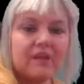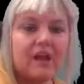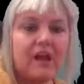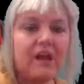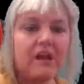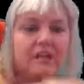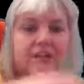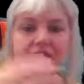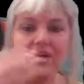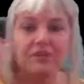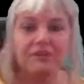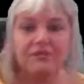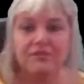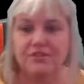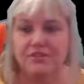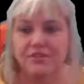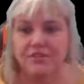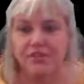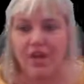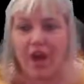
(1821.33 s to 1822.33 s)
I
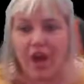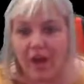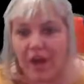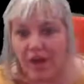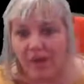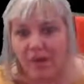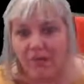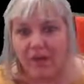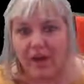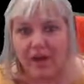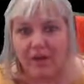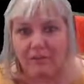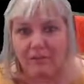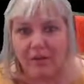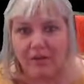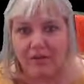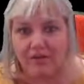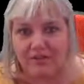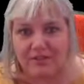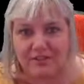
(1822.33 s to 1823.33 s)
don't know. I'm
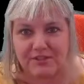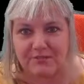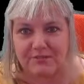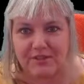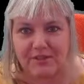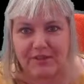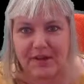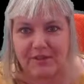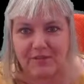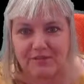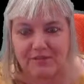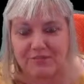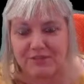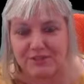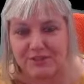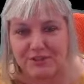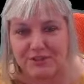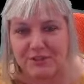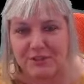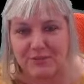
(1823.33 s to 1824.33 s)
lost
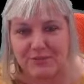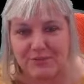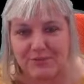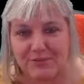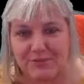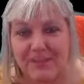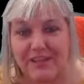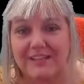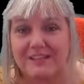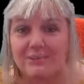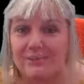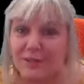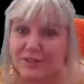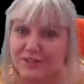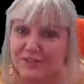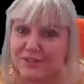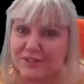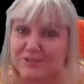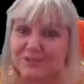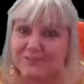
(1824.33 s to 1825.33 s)
without you. That's
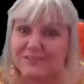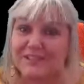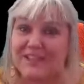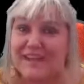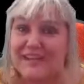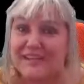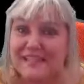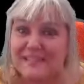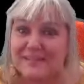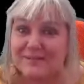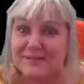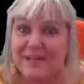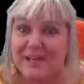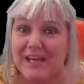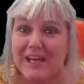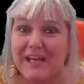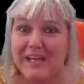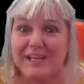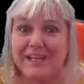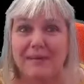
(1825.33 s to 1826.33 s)
mine still texting me.
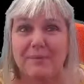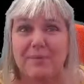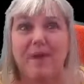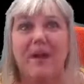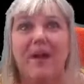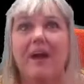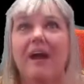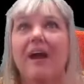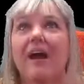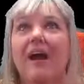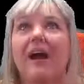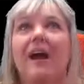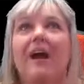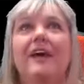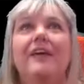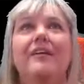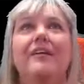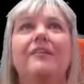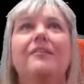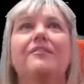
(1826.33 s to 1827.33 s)
Keep an eye.
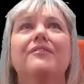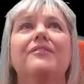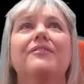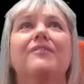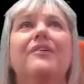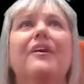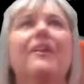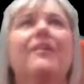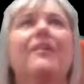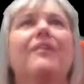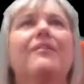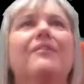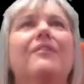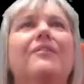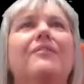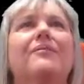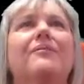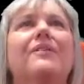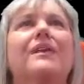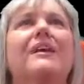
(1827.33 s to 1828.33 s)
I don't know. I've
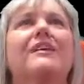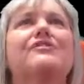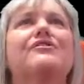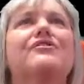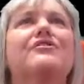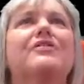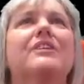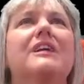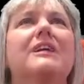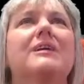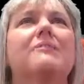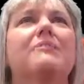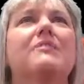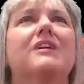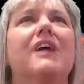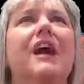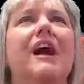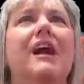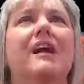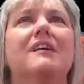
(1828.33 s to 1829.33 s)
gone up their stream
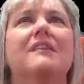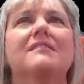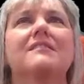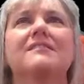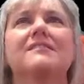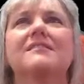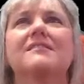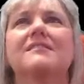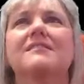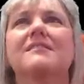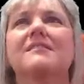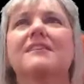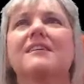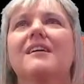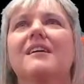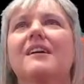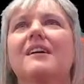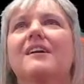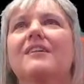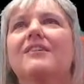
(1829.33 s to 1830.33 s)
chat.
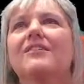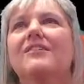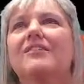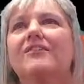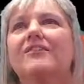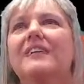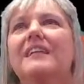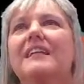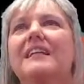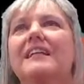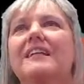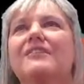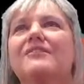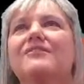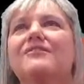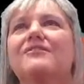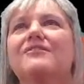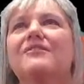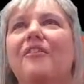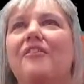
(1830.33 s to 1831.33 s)
Lovely
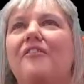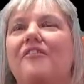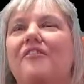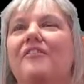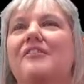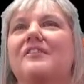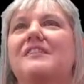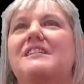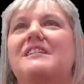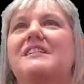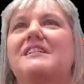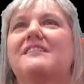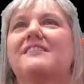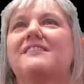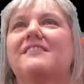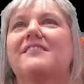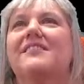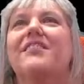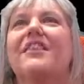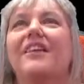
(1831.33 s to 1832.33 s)
little dogs.
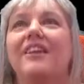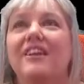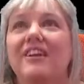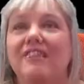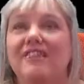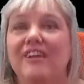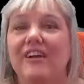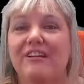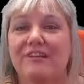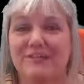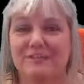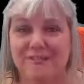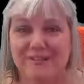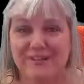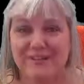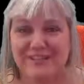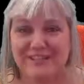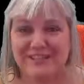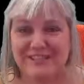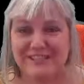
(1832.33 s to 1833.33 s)
Thank you very
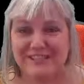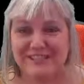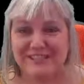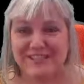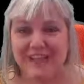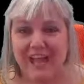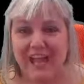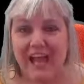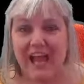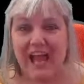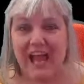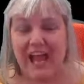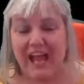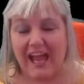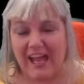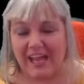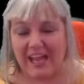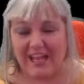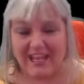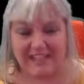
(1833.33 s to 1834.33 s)
much.
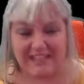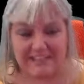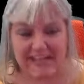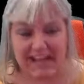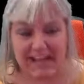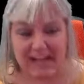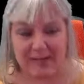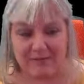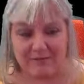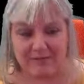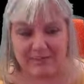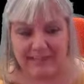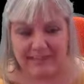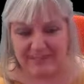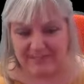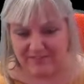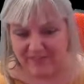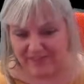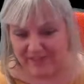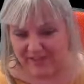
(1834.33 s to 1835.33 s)
And I will
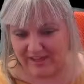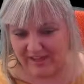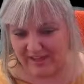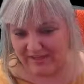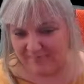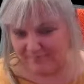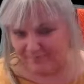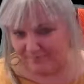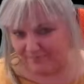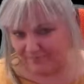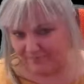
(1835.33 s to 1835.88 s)
leave it there.